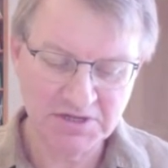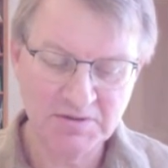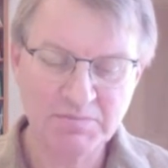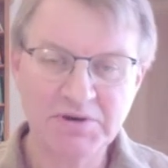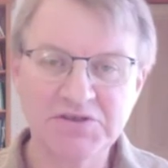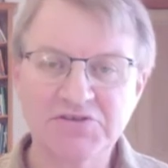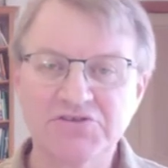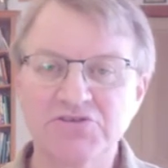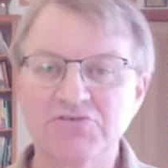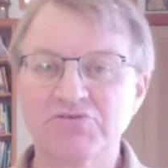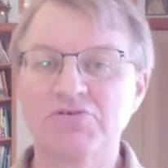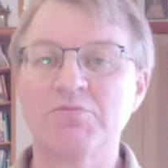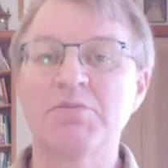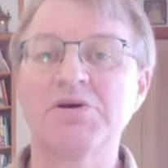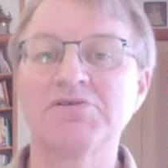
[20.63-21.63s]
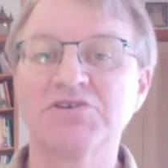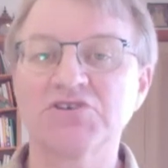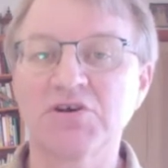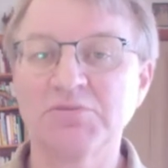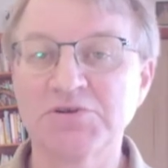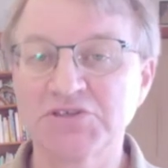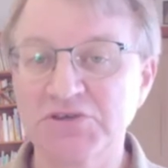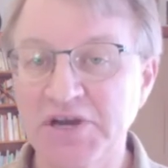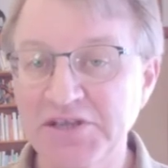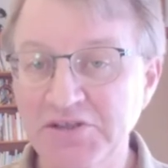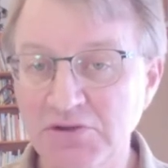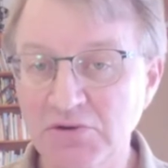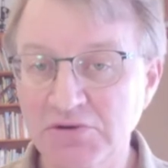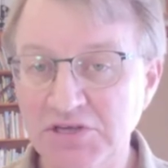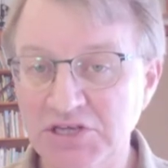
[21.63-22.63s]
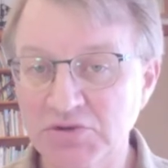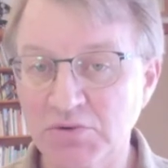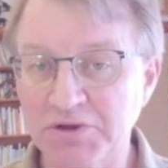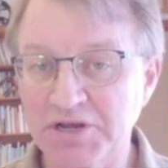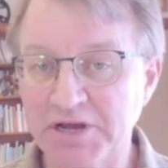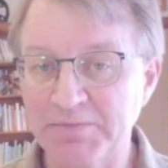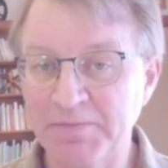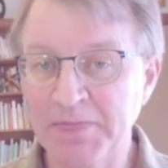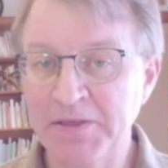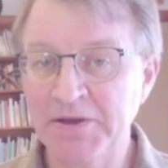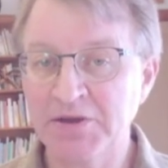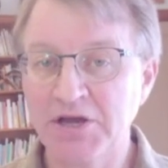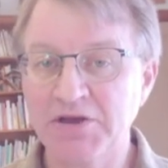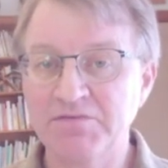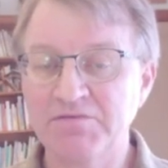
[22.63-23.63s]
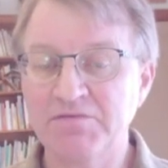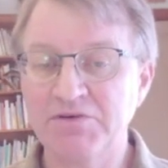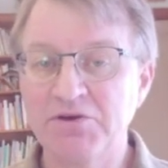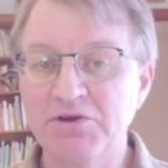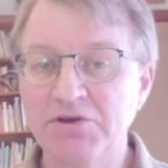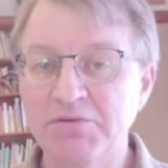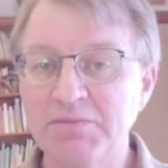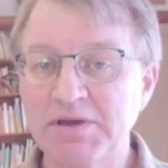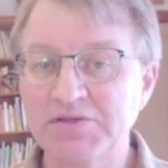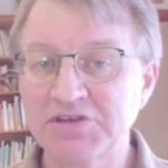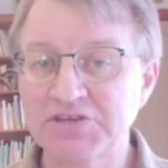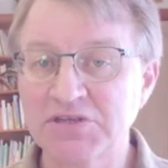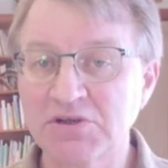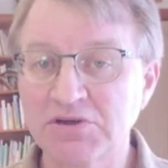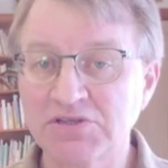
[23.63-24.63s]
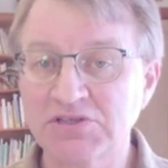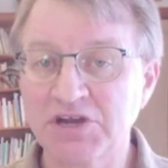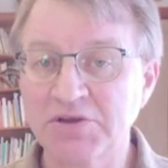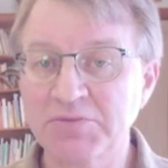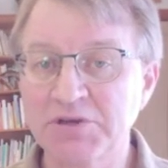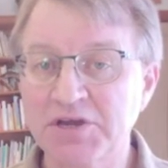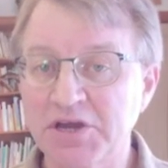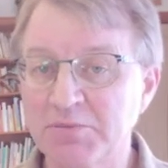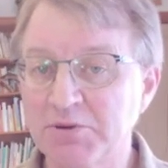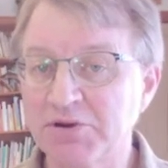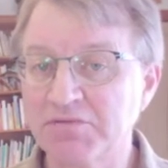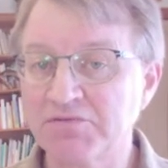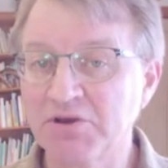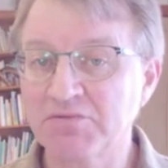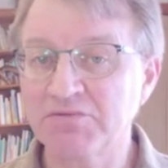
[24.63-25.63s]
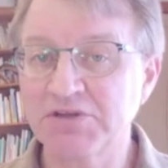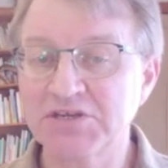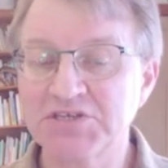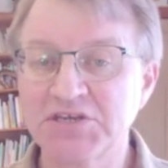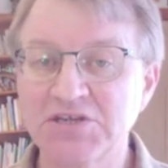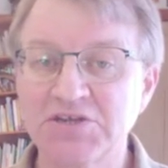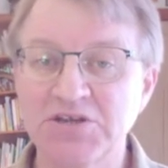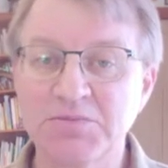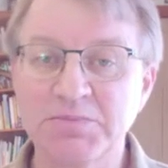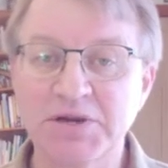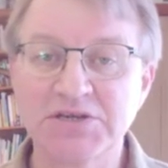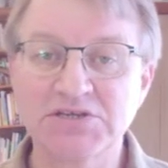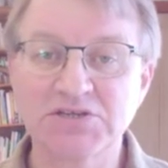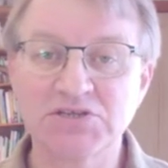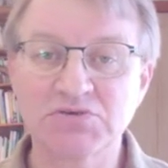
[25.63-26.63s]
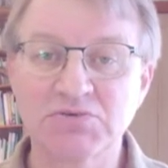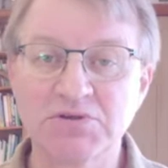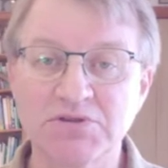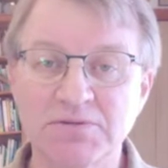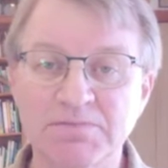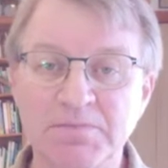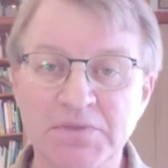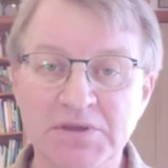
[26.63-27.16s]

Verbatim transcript: Pentatrichomonas hominis. I had to look this one up. I've heard about this a long time ago, but I've not really seen any patients with it.